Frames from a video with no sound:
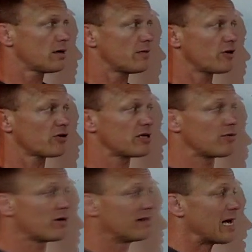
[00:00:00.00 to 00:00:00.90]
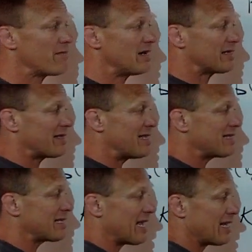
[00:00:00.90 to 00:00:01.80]
the bigger this number is, that means that
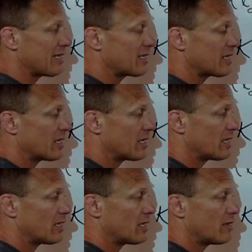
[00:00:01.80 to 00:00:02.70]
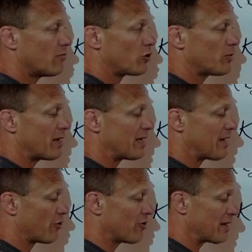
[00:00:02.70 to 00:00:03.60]
these things multiplied
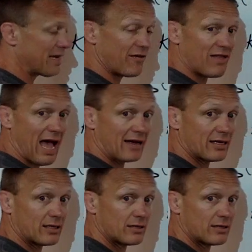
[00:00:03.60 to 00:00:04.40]
together give that.